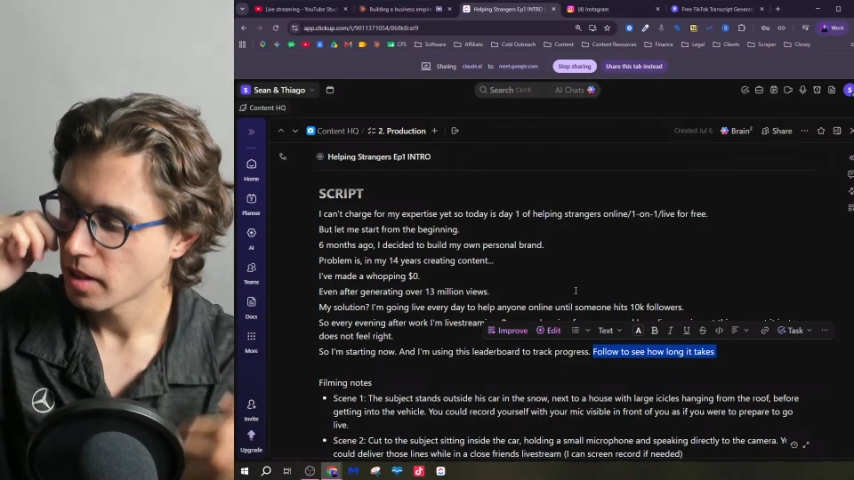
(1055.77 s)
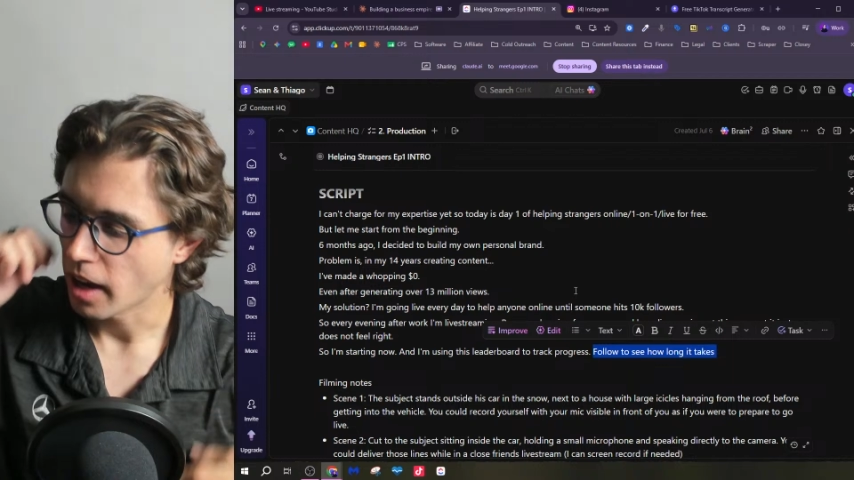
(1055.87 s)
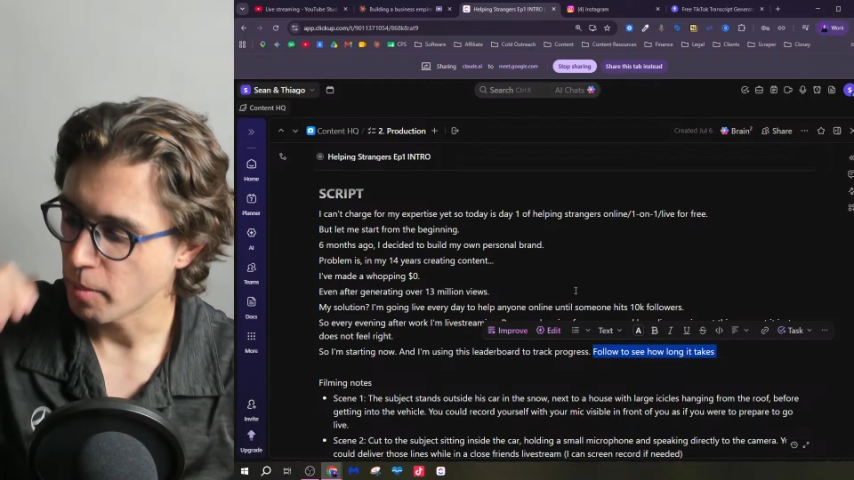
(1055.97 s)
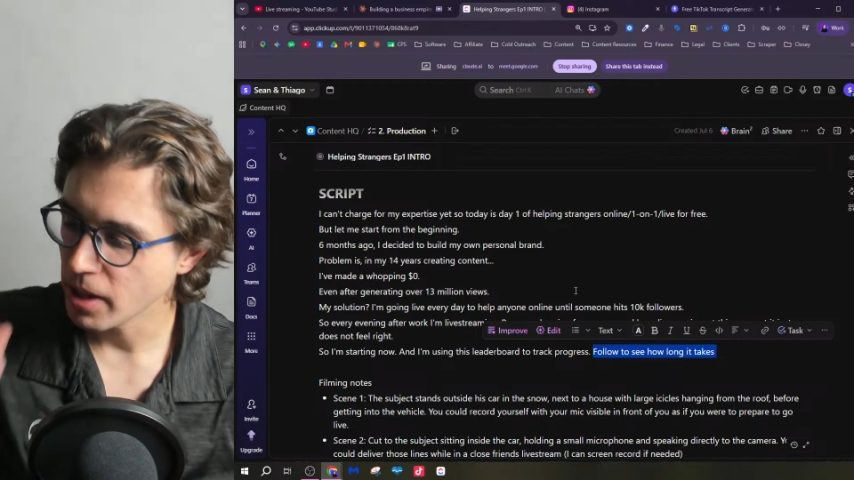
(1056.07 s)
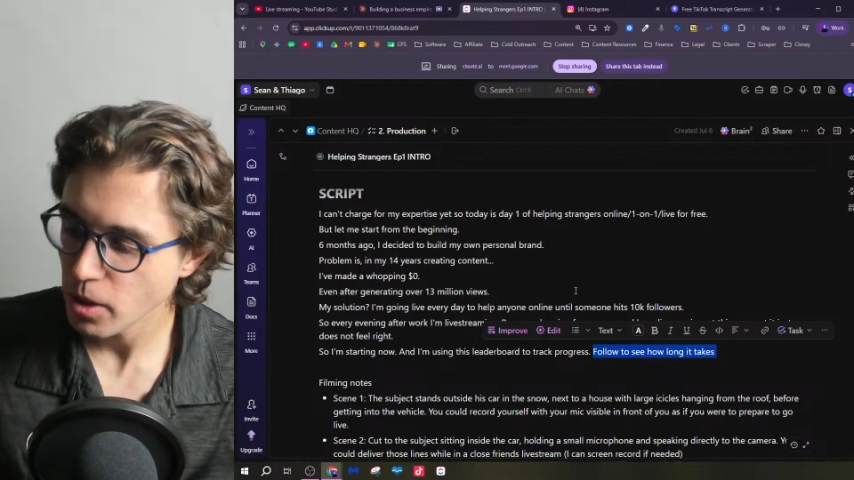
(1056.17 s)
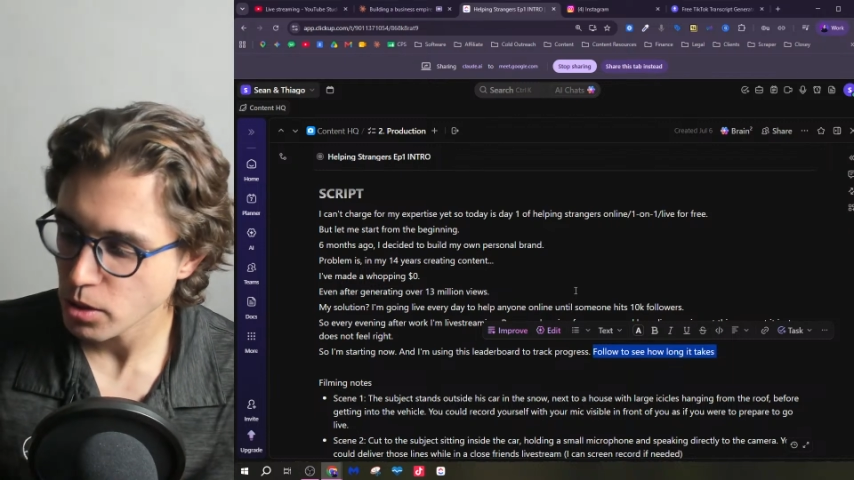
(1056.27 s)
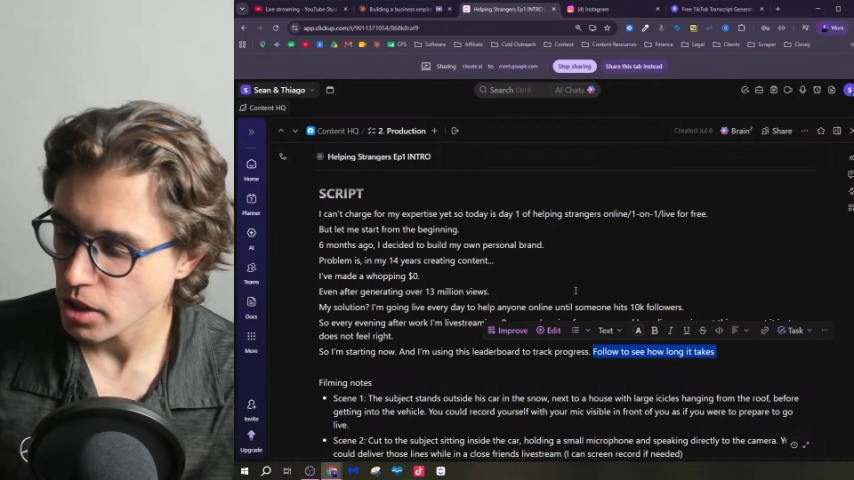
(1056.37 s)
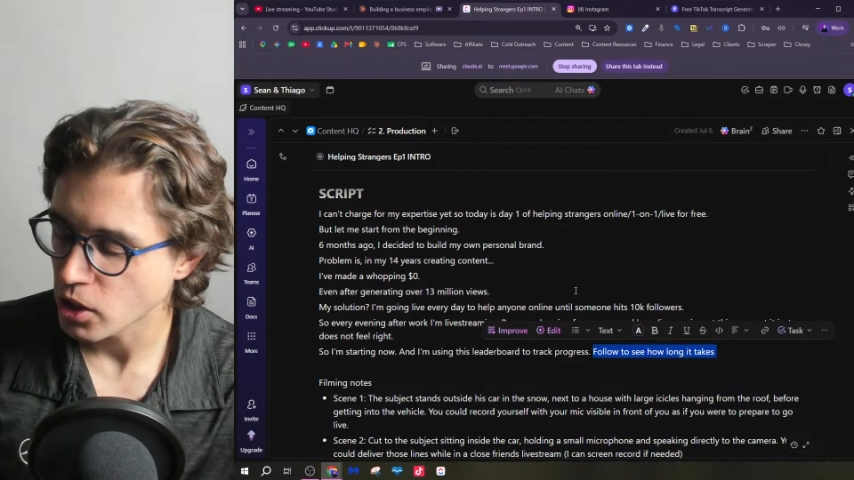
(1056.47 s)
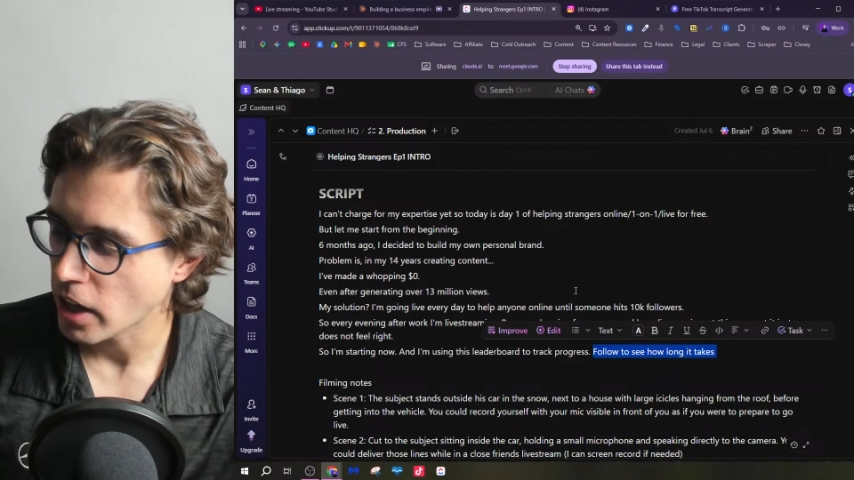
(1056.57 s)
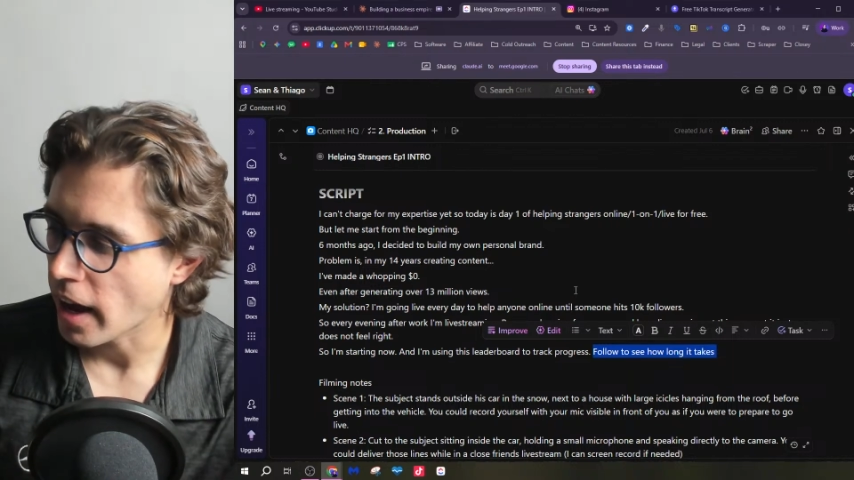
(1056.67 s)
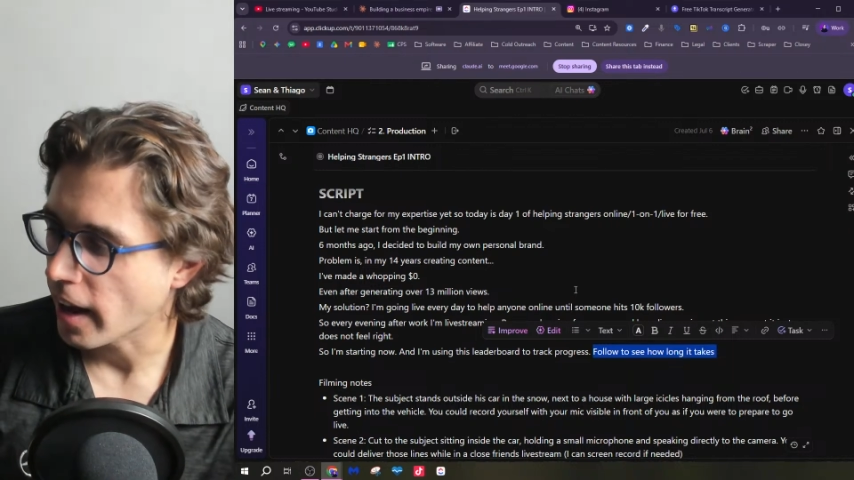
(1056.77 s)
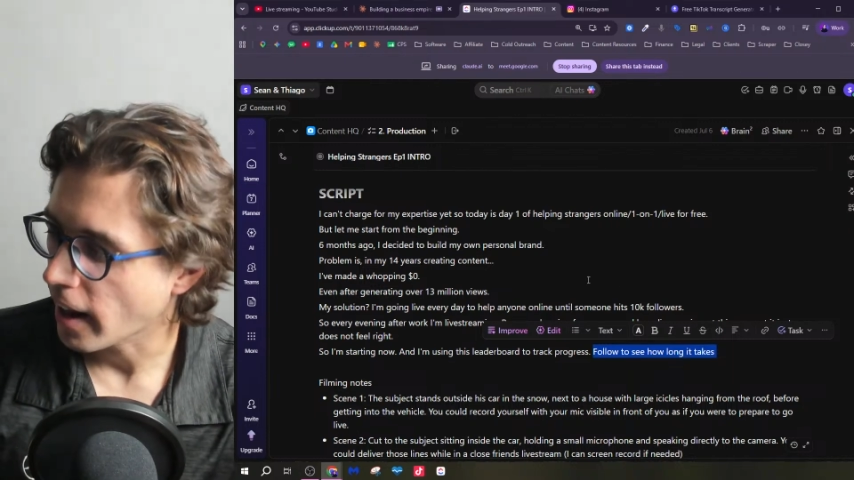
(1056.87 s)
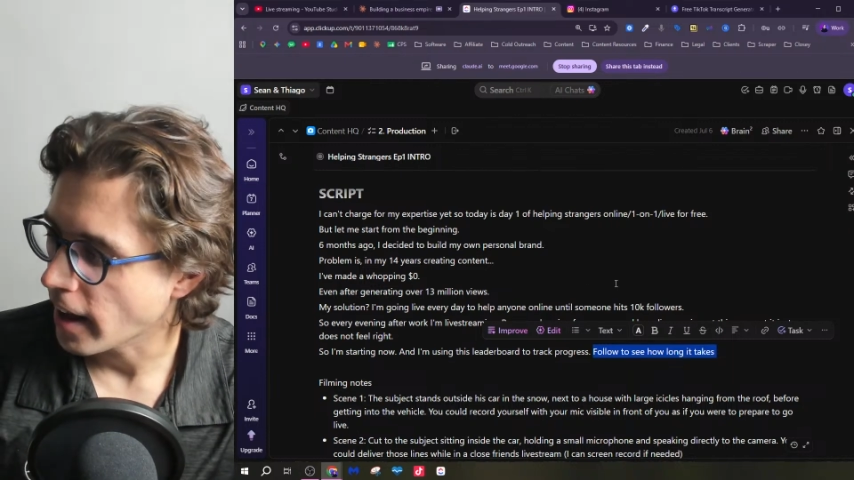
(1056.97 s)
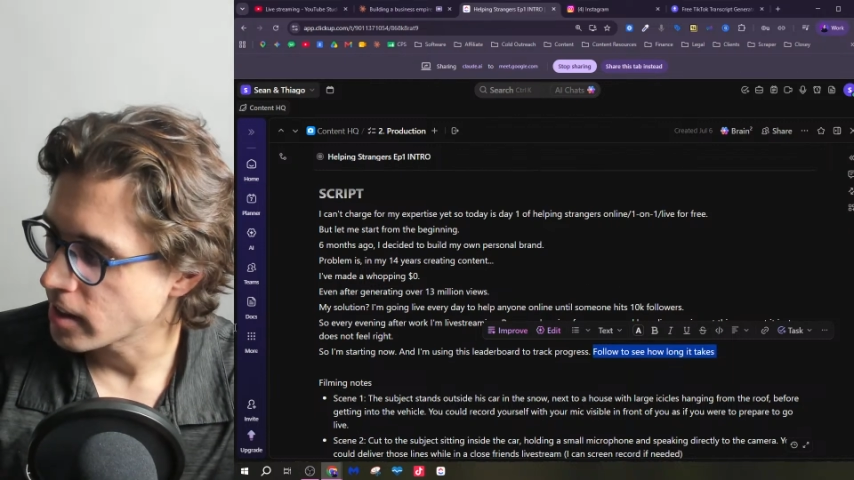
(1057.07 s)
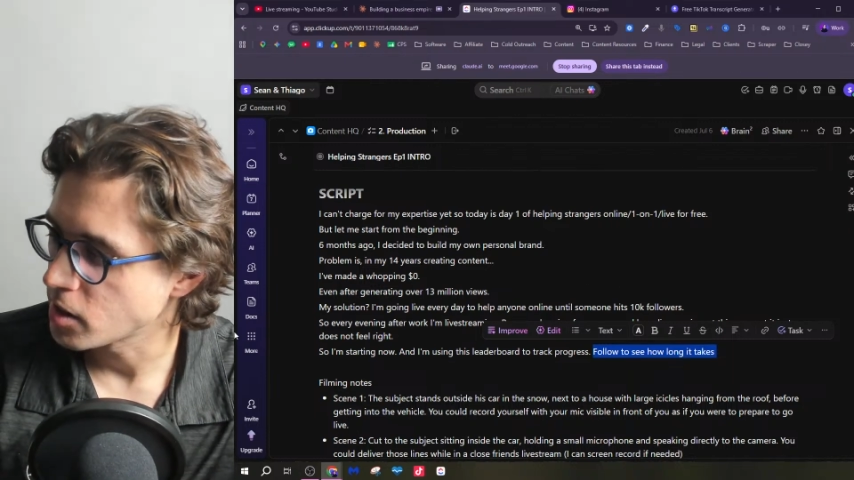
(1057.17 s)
I'm going to use the chat as